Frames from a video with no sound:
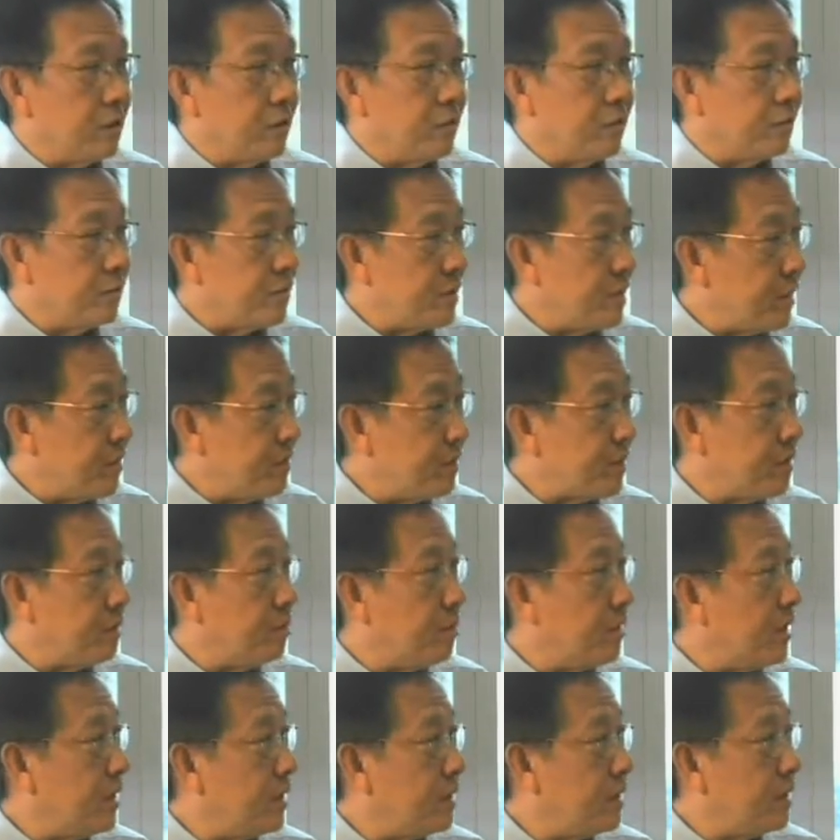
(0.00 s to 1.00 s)
friends, and
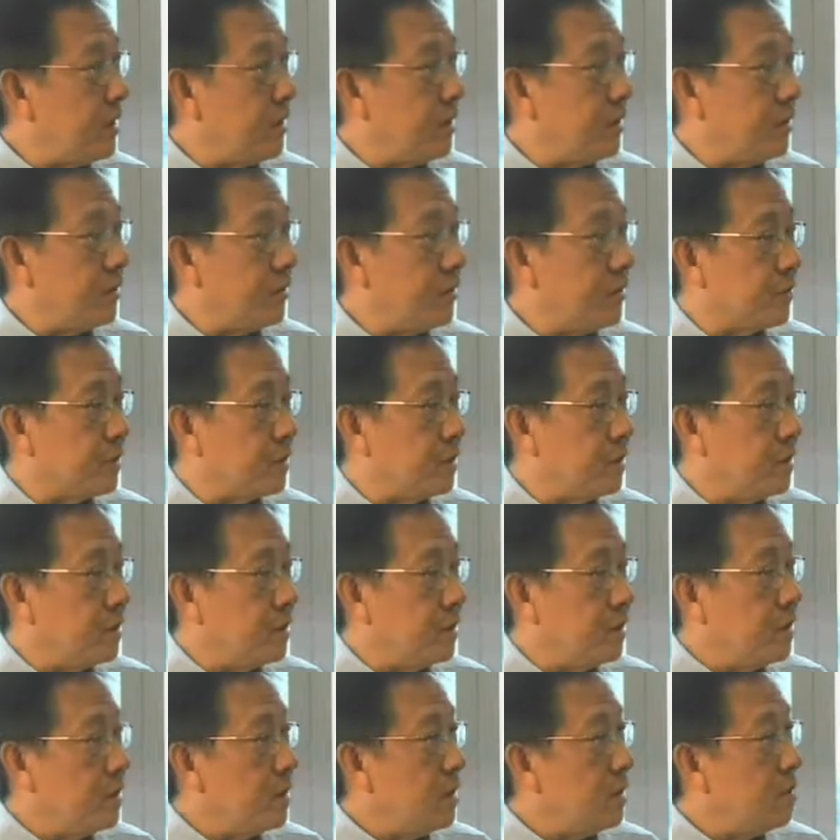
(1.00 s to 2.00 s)
meditators
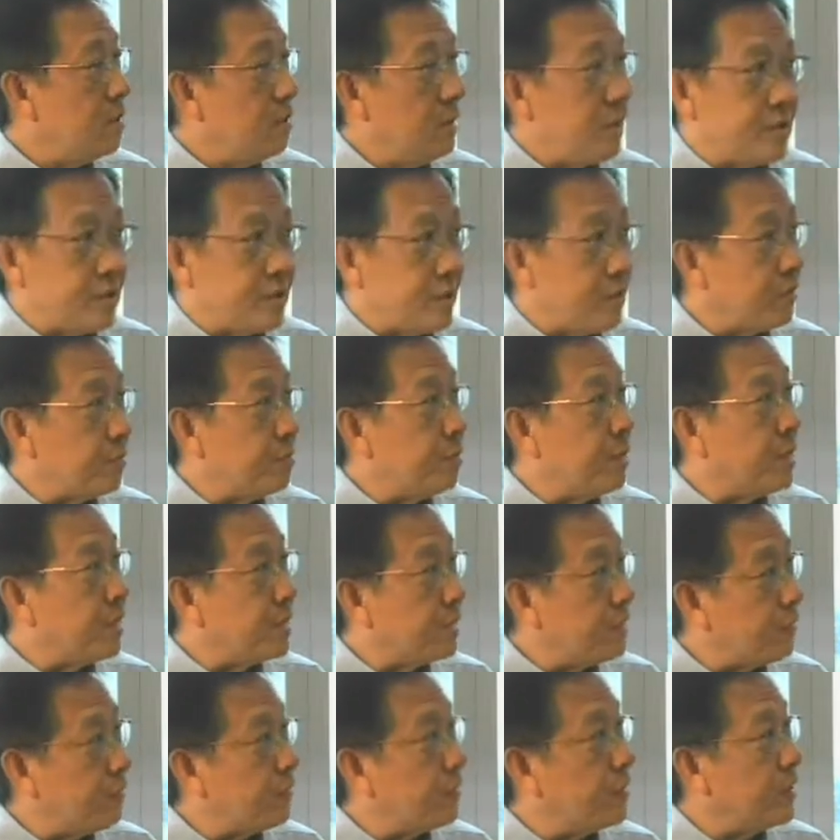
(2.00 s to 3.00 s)
made such a
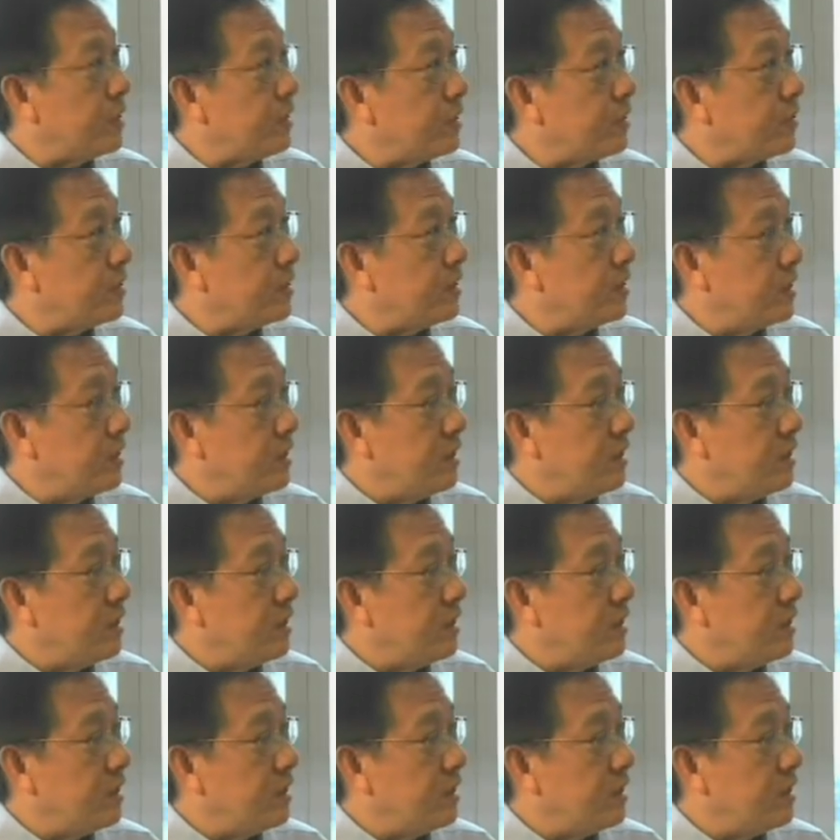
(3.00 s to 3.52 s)
big difference